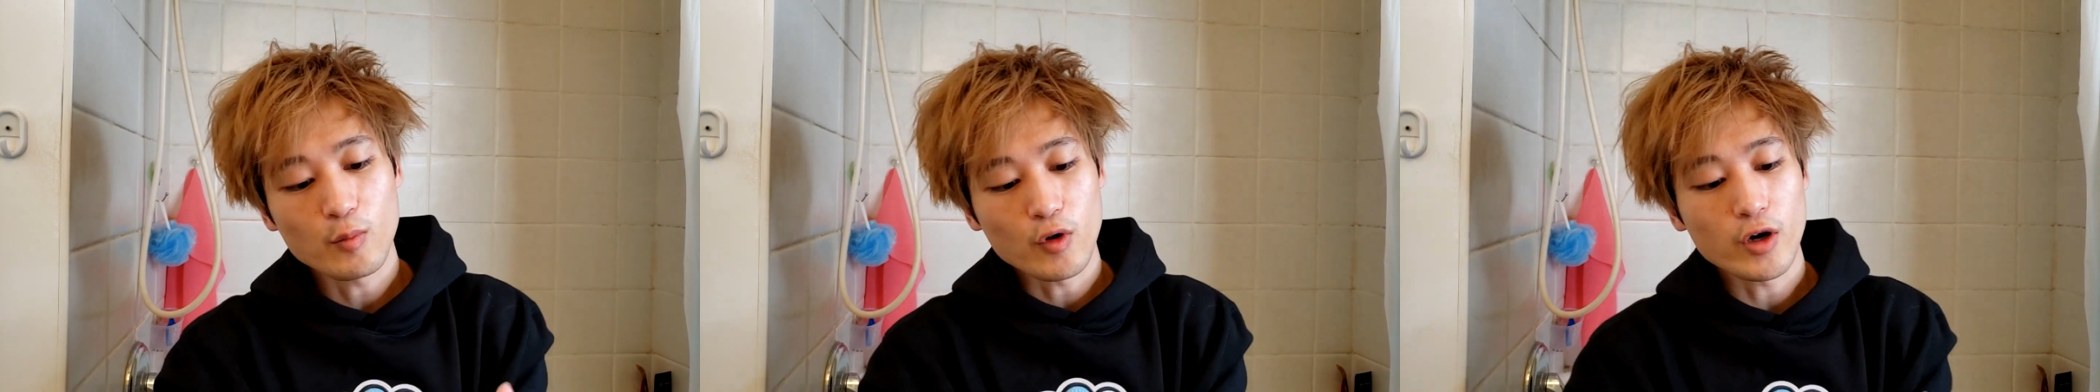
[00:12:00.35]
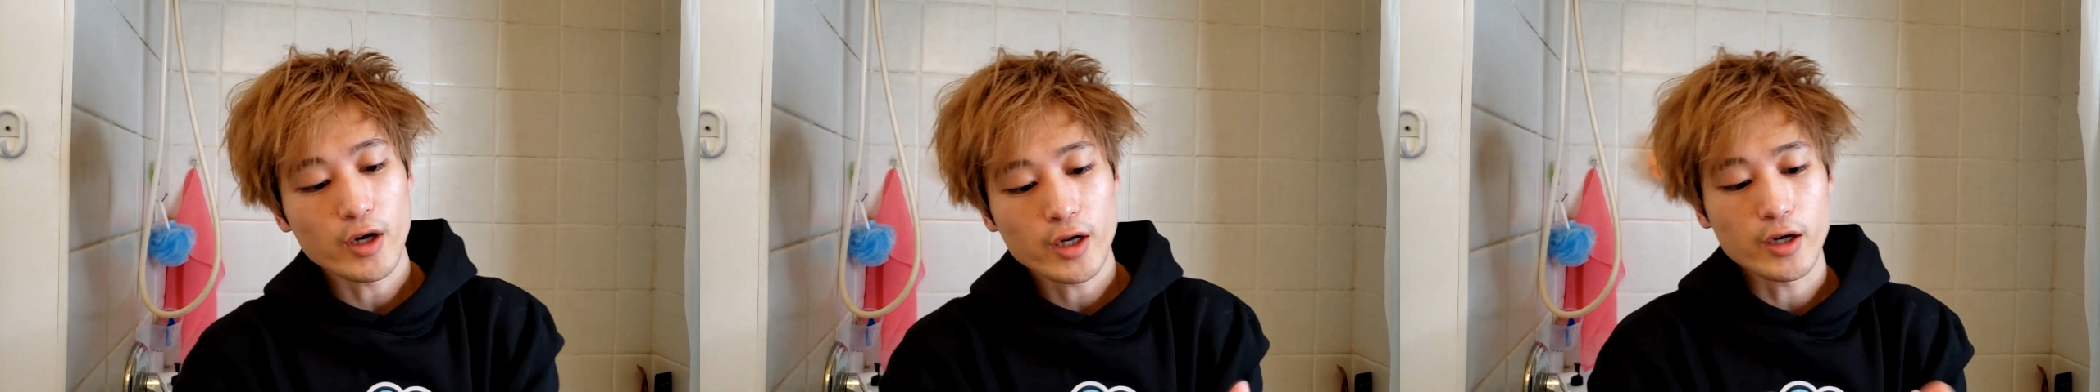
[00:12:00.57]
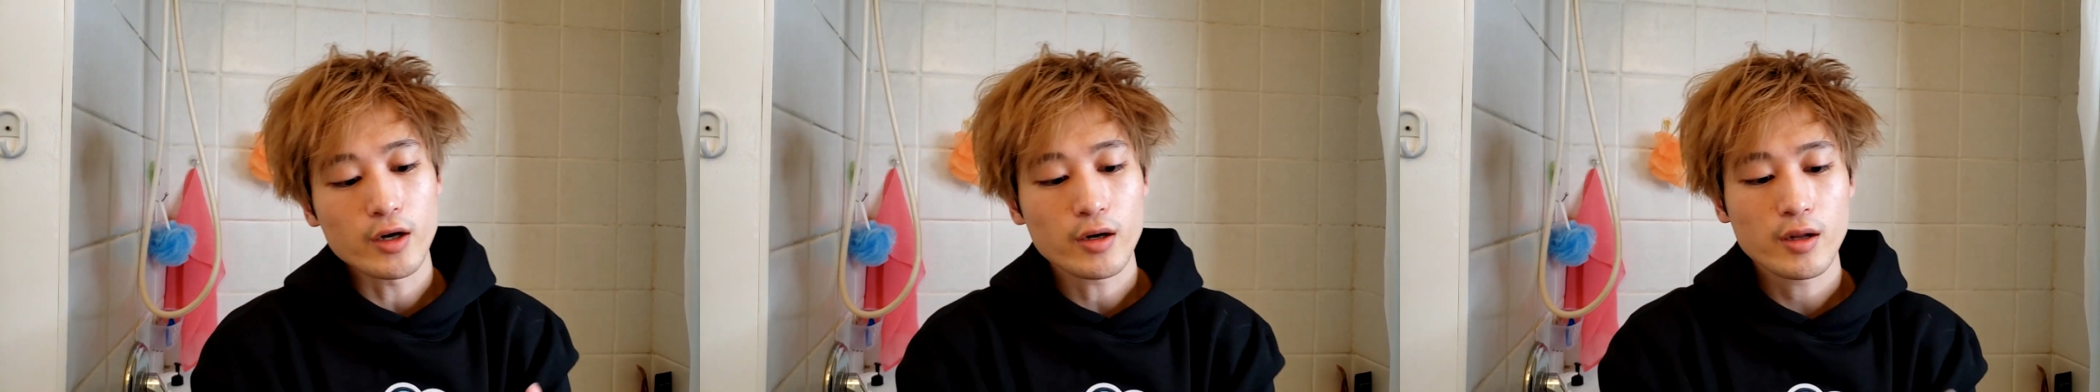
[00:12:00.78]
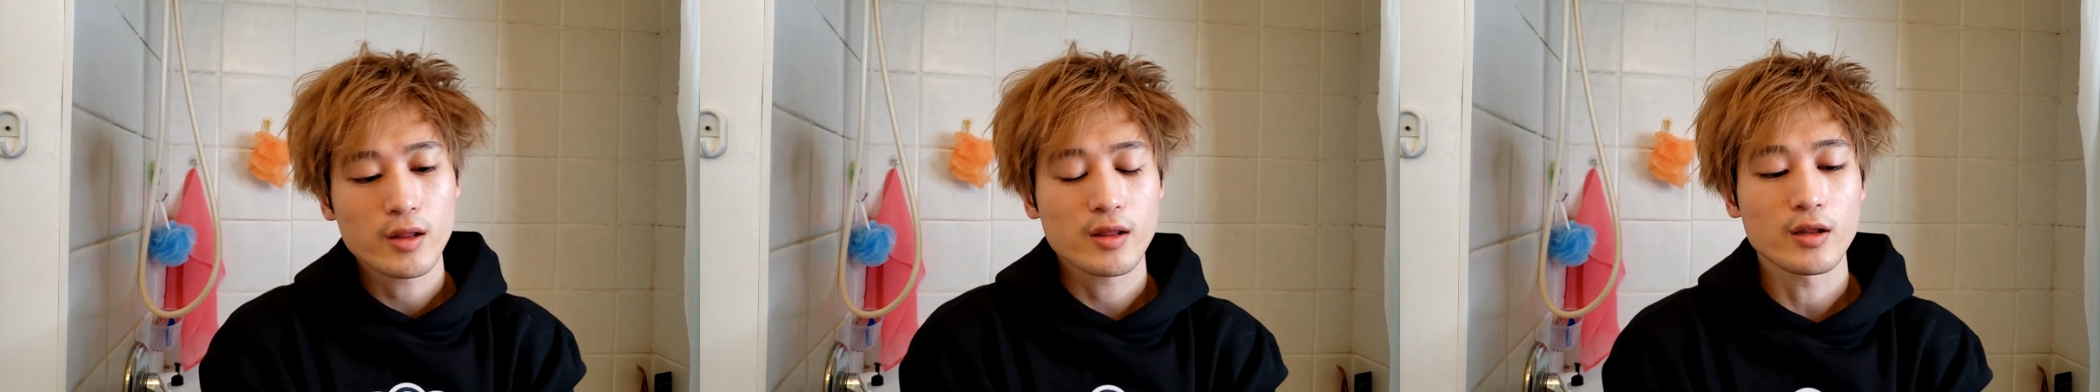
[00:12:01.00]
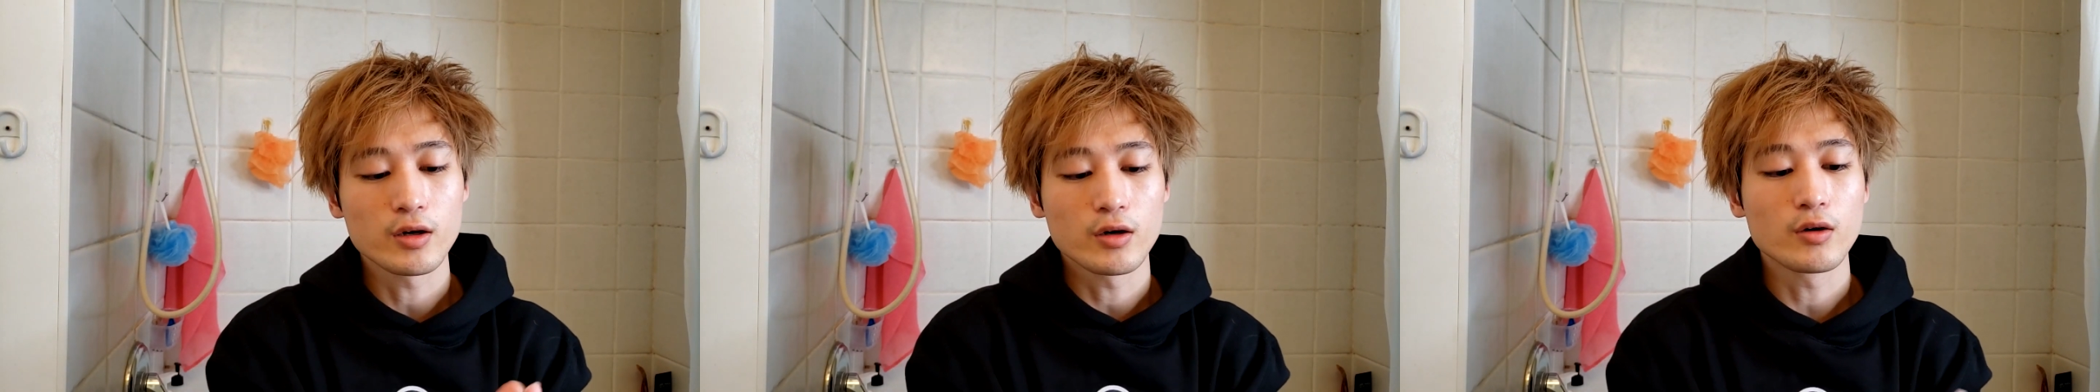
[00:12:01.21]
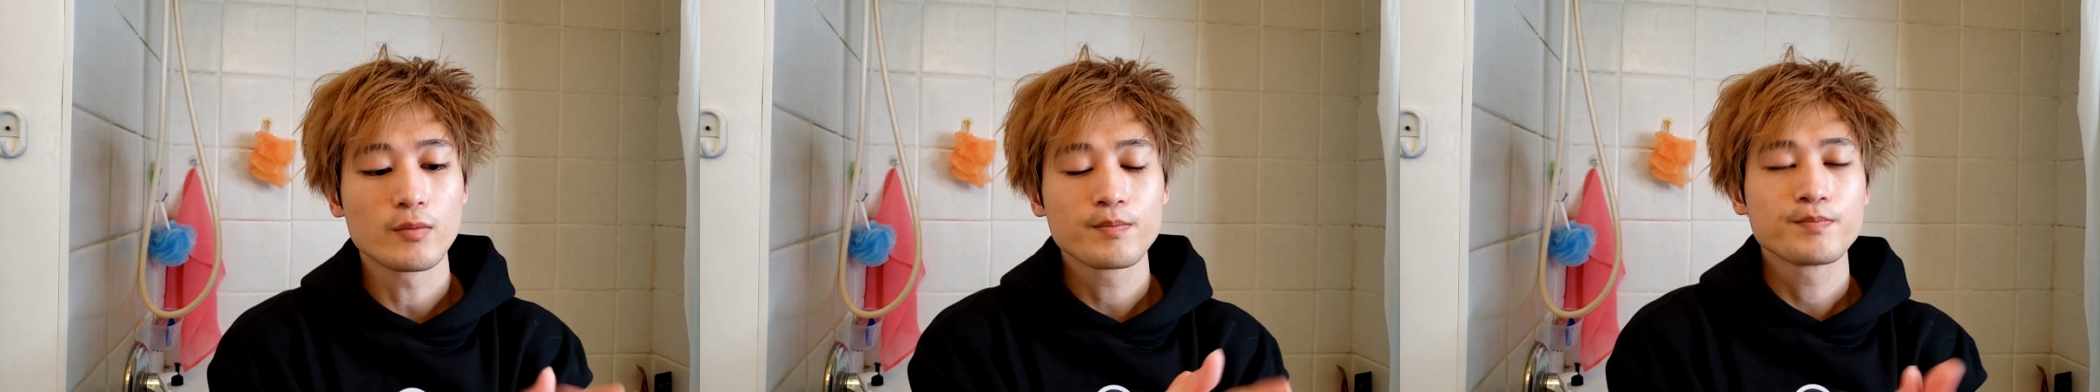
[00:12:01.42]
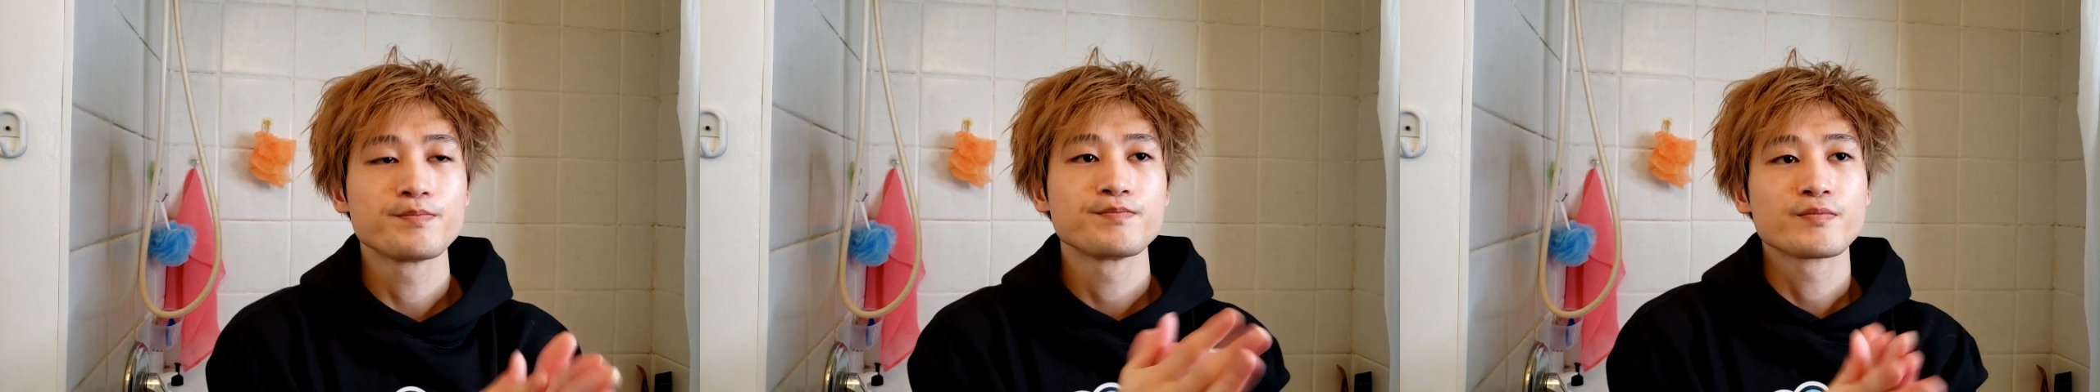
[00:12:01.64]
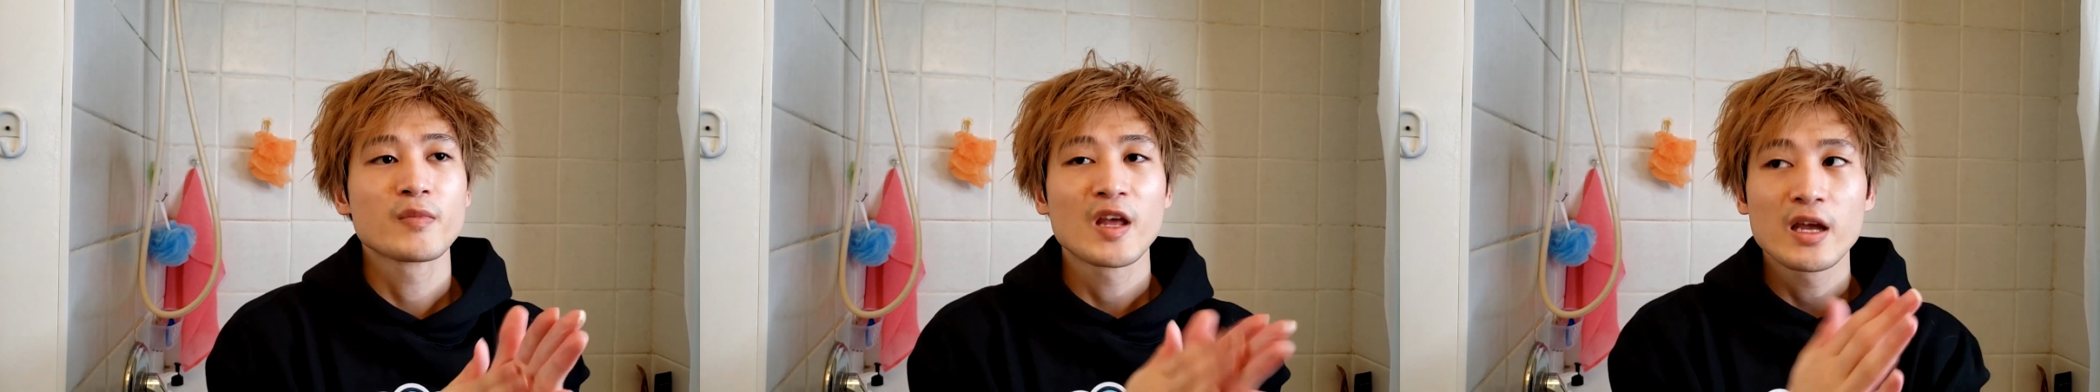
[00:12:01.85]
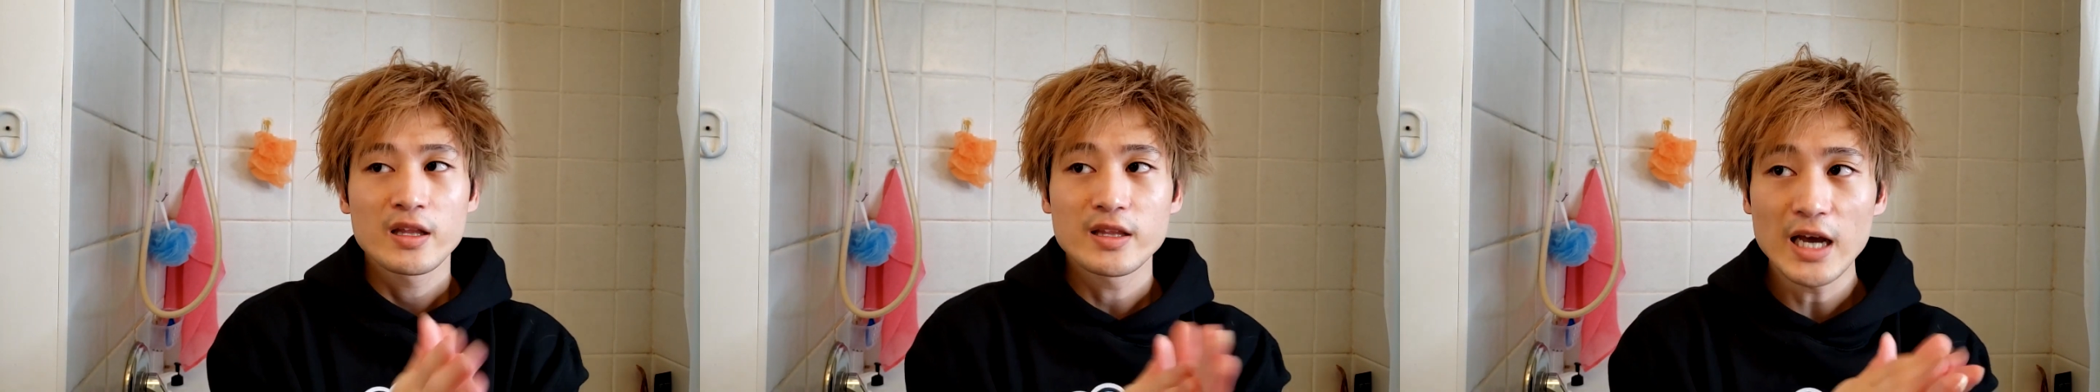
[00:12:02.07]
more here. So
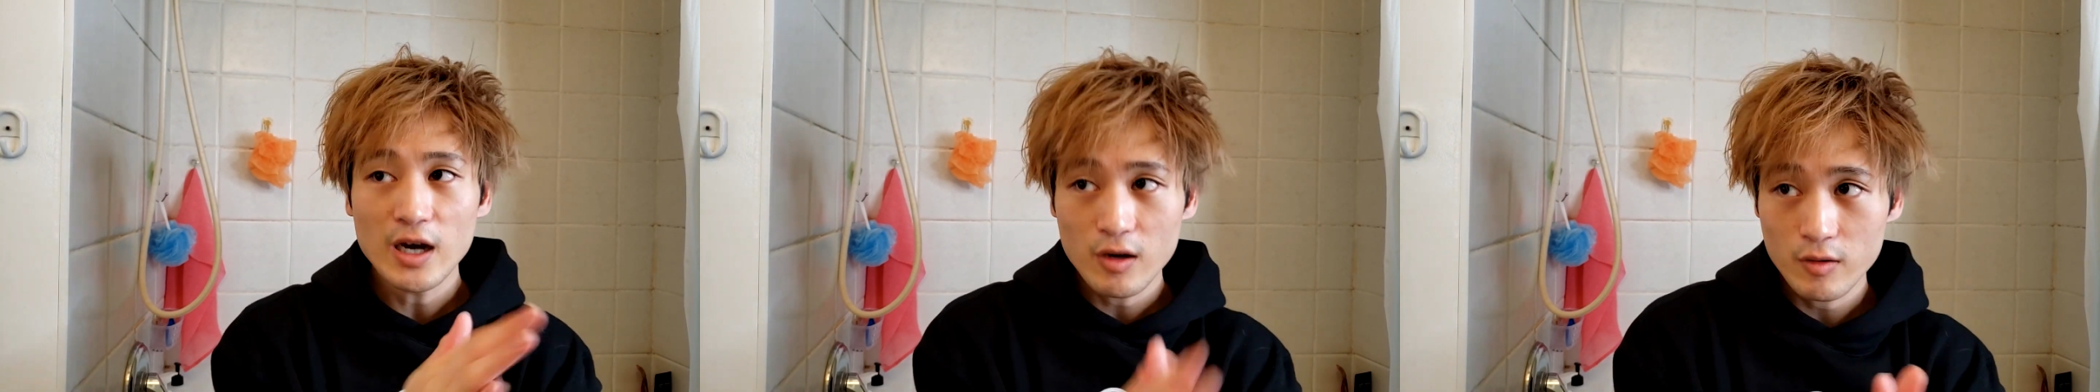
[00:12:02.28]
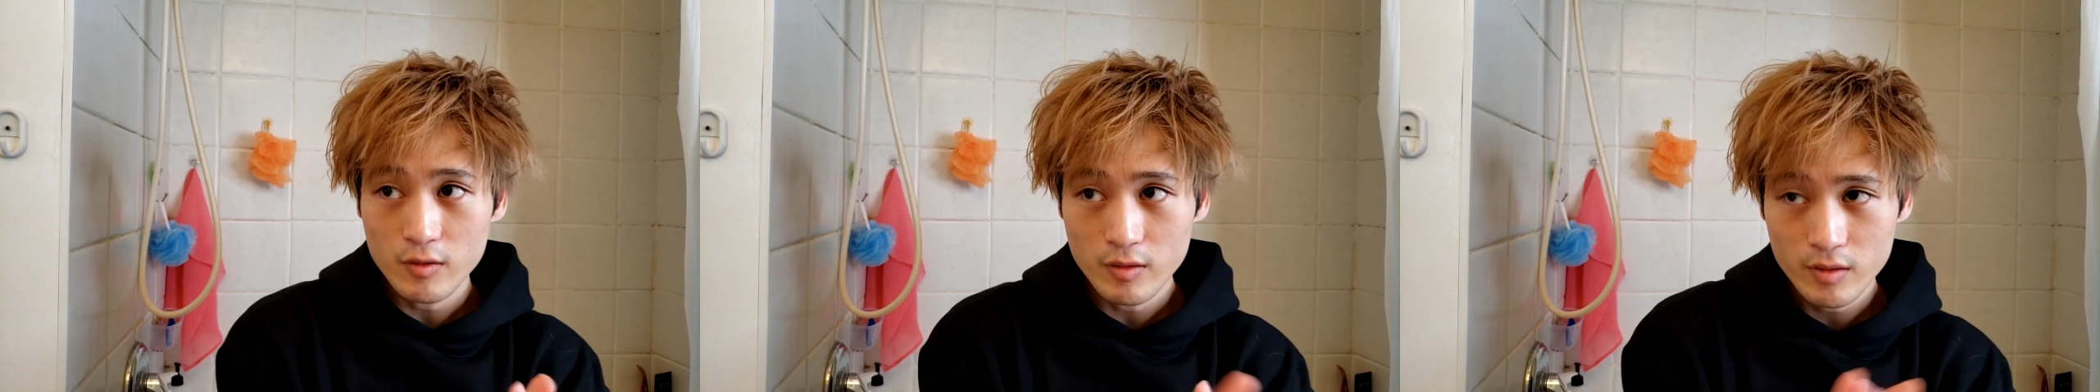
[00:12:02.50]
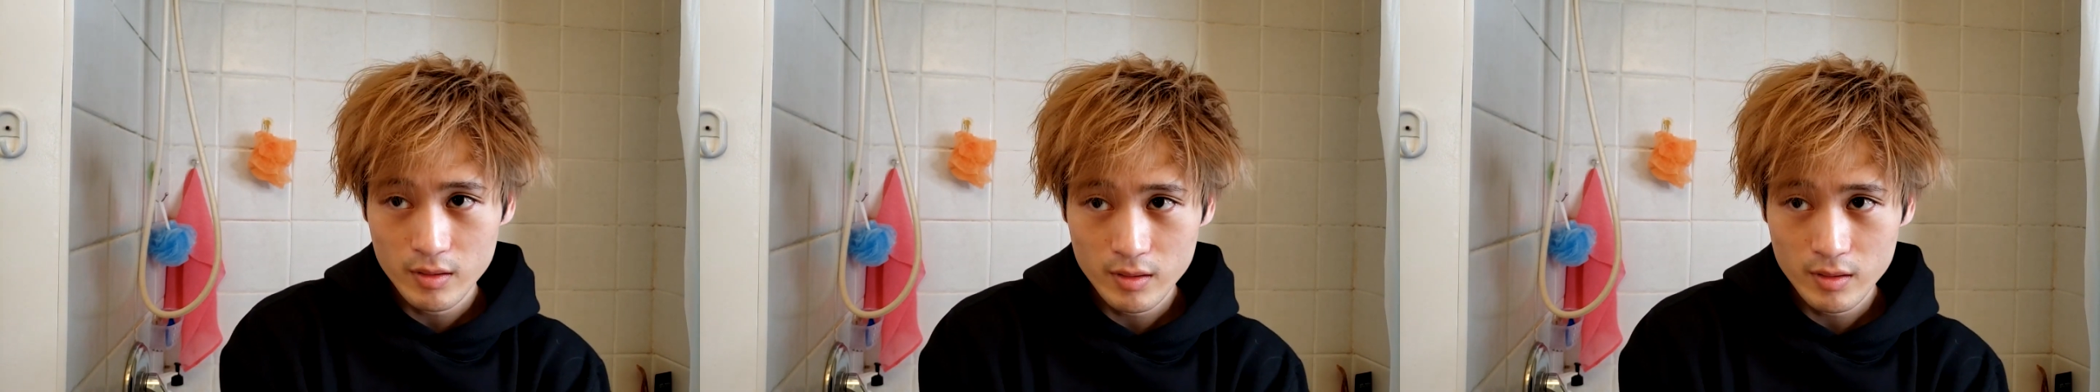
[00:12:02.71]
now